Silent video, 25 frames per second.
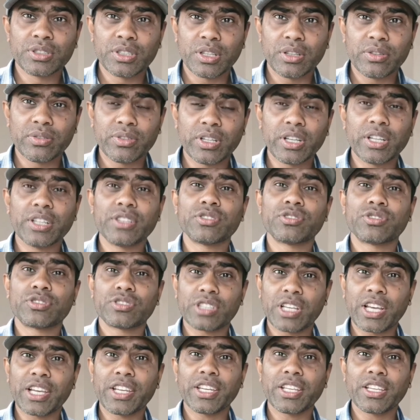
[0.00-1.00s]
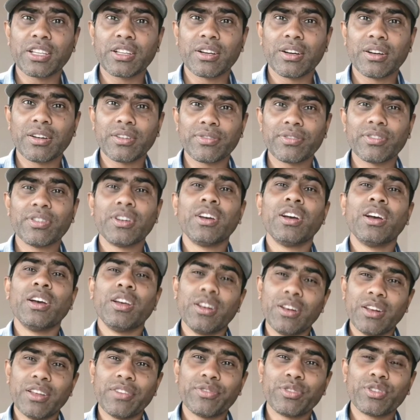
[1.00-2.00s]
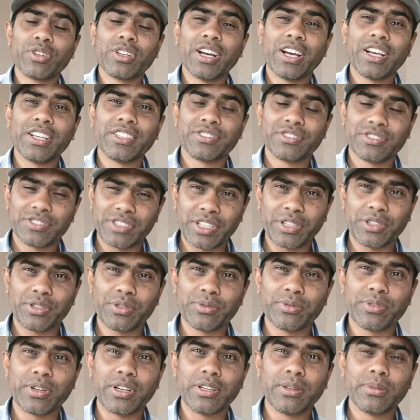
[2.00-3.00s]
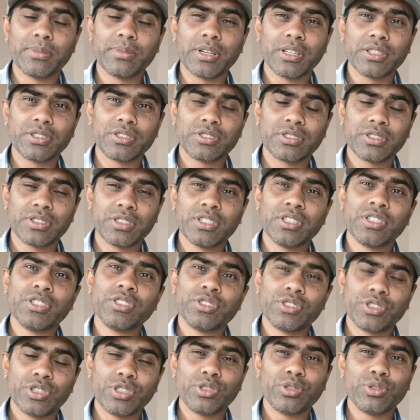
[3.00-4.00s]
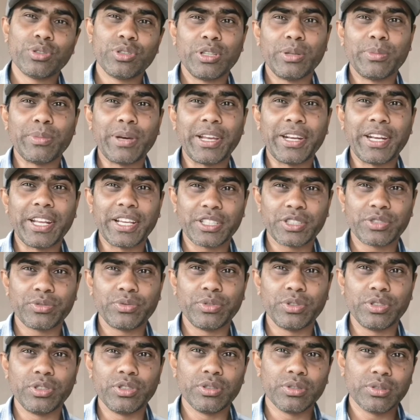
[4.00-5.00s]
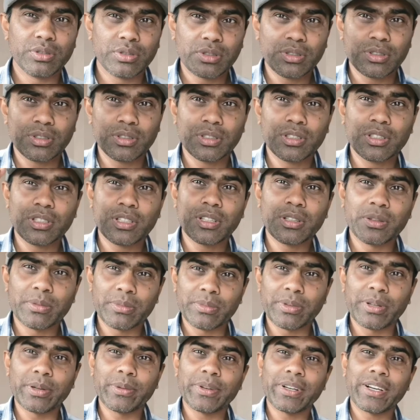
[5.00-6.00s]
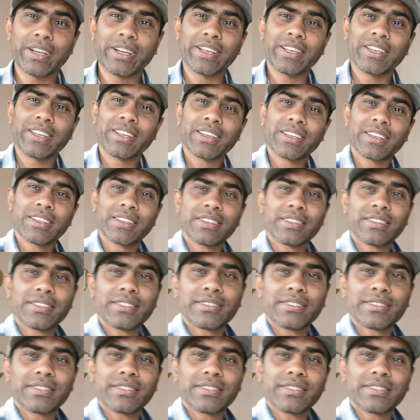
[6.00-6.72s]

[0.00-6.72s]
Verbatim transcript: so uh, signing off love you guys thank you very much see you in my next video bye bye